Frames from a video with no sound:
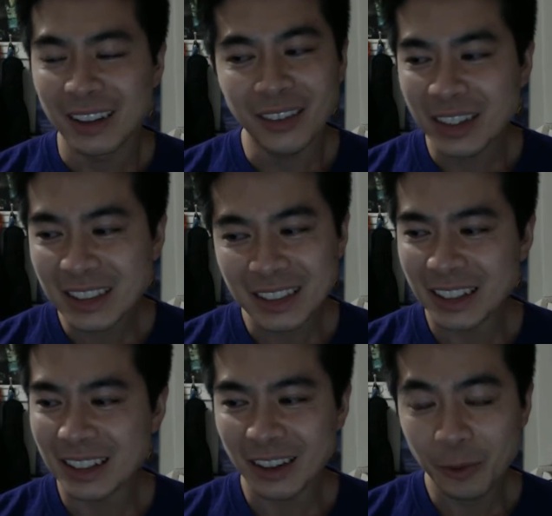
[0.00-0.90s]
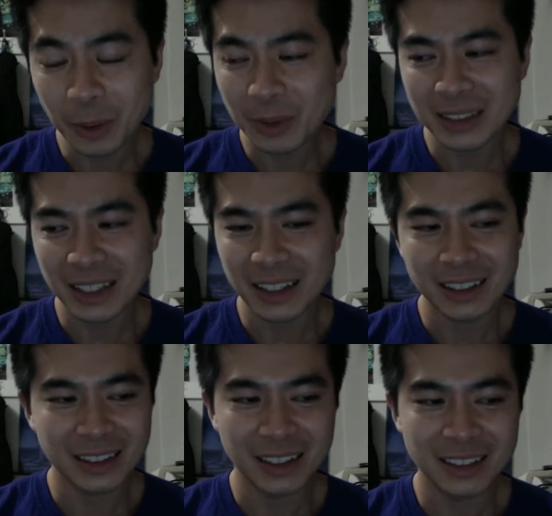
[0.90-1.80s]
eventually enough people said
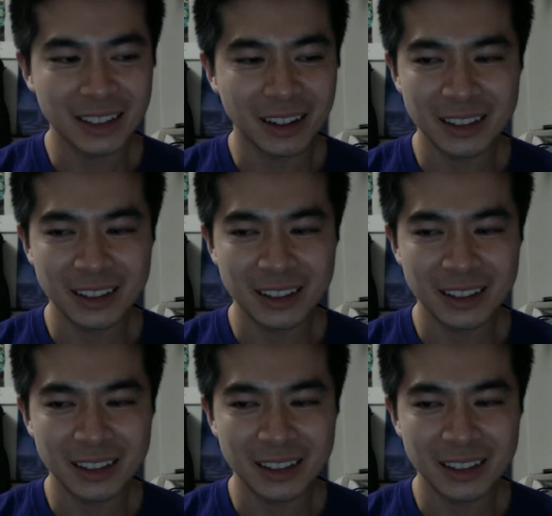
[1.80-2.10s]
it and